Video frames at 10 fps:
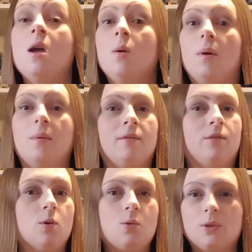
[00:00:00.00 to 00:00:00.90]
where we
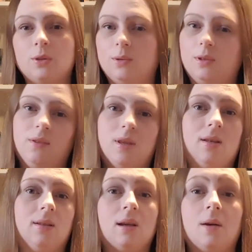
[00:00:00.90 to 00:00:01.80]
have all sorts of
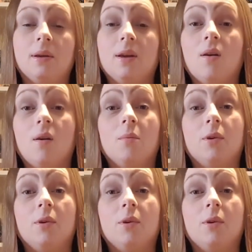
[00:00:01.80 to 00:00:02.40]
things going on.